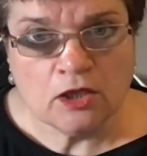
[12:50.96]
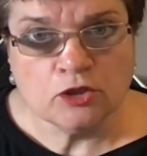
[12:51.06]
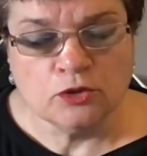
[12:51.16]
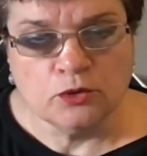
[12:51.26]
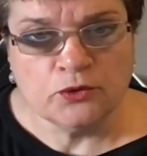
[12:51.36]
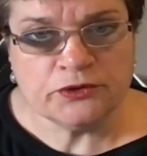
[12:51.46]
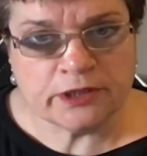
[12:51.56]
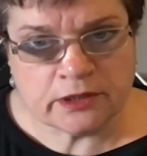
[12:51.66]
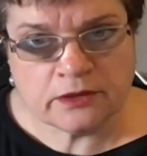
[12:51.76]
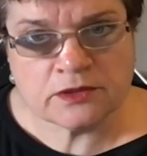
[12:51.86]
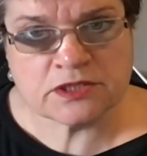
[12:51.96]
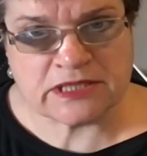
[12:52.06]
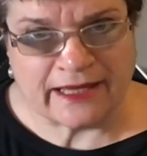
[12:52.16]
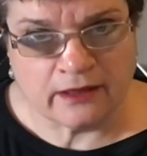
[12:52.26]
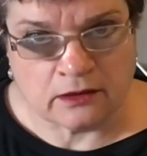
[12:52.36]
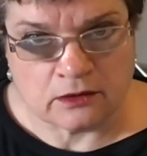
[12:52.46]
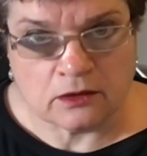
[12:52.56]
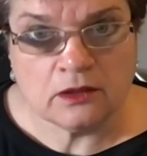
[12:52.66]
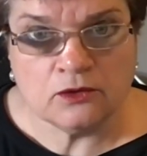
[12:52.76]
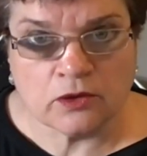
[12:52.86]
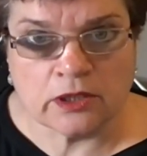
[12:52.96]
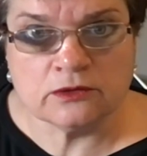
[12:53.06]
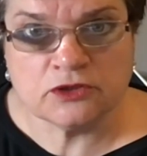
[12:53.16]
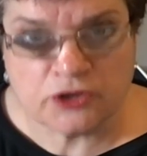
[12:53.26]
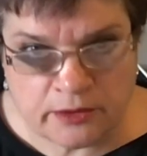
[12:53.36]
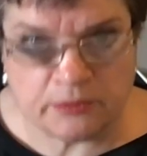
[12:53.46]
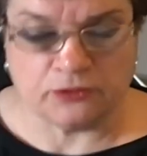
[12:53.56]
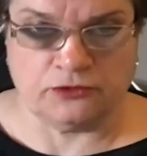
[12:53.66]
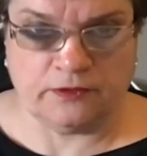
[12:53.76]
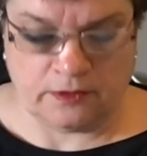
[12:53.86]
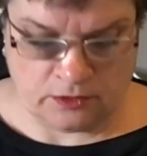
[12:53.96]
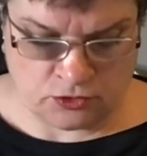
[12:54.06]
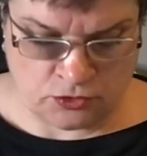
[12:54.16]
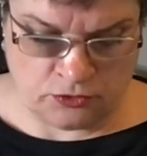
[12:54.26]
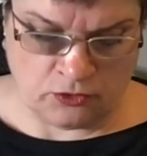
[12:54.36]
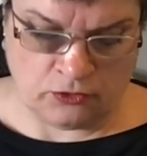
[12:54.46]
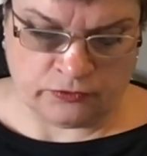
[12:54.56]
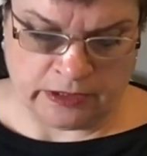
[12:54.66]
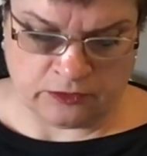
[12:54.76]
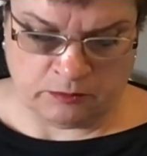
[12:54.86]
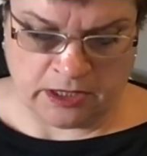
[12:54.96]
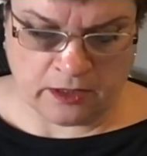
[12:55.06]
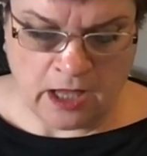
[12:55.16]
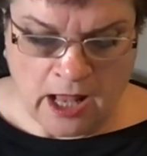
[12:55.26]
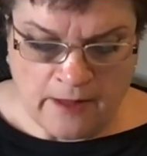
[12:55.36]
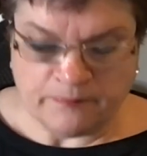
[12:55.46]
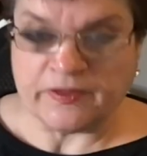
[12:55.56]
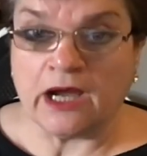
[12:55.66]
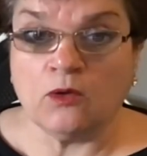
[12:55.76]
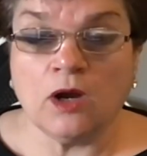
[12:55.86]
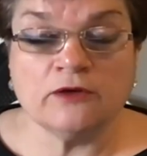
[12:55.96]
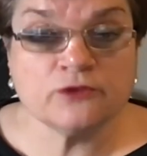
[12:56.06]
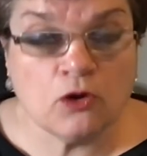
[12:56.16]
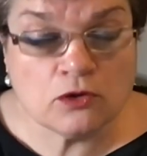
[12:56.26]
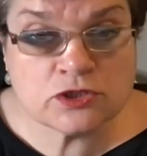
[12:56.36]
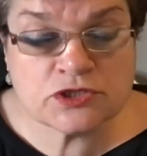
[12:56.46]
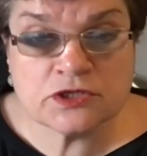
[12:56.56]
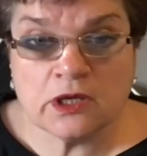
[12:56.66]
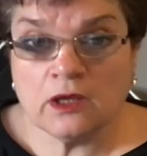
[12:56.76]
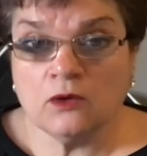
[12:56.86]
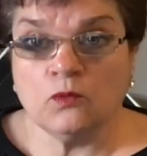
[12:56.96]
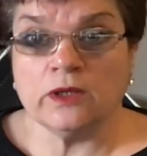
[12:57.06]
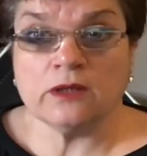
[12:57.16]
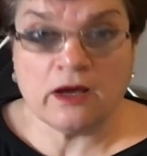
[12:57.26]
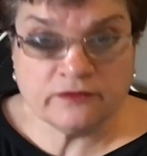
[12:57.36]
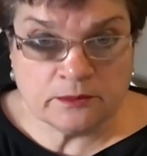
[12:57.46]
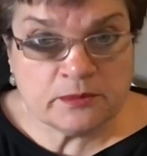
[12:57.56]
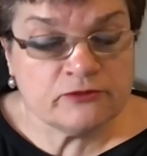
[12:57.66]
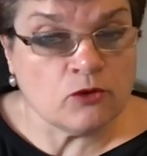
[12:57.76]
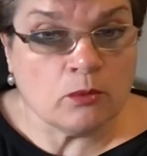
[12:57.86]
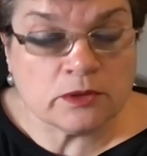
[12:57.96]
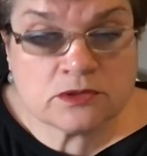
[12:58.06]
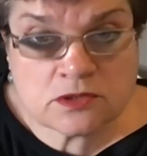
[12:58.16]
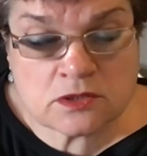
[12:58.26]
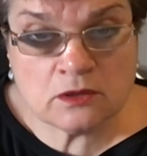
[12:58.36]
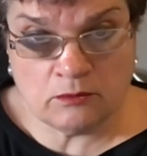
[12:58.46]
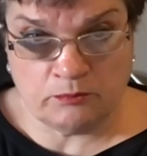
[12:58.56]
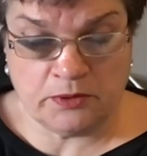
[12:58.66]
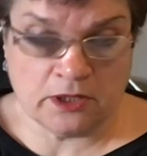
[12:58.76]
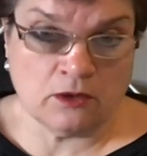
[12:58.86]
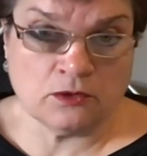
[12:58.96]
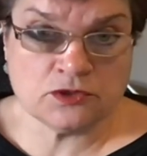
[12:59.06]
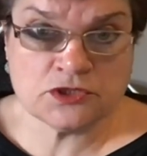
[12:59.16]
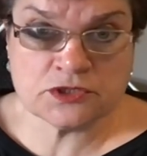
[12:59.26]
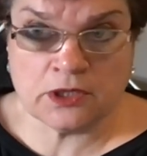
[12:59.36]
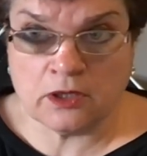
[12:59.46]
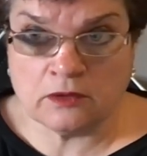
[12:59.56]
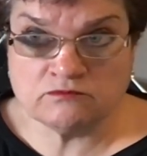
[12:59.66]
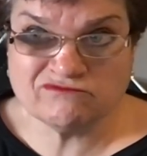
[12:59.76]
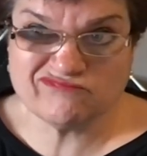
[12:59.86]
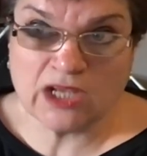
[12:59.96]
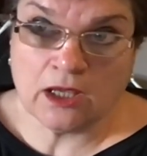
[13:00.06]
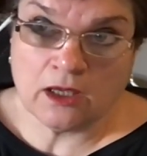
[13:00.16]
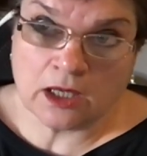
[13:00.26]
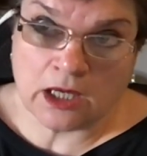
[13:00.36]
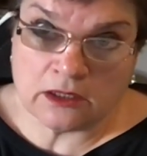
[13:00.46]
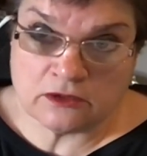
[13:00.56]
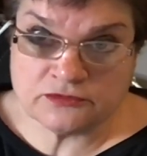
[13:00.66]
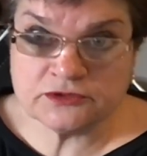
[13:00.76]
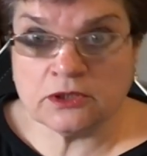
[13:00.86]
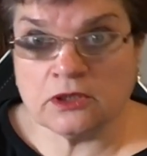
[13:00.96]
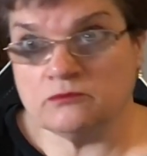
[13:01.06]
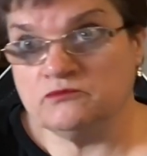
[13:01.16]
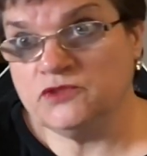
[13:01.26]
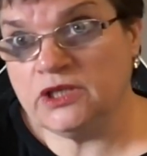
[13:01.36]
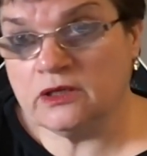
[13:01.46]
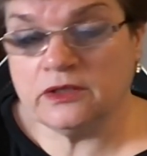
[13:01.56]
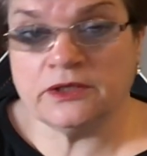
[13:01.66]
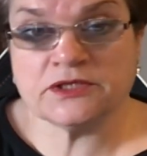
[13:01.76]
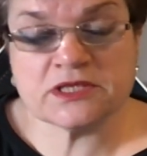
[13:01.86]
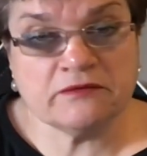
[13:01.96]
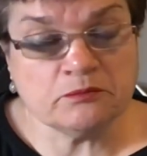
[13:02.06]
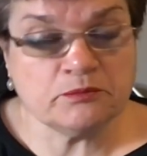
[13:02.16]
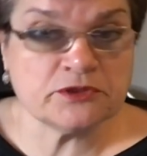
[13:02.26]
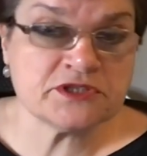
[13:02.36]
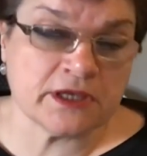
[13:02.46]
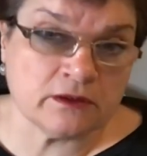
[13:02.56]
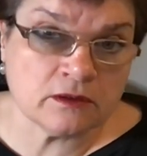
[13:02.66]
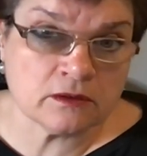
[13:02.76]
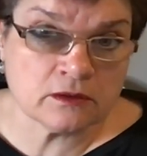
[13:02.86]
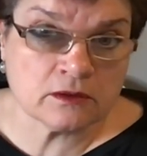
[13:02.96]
lunar cycle, you contribute to your Nutmeg. Now, of course, we love the performance because nearly 7%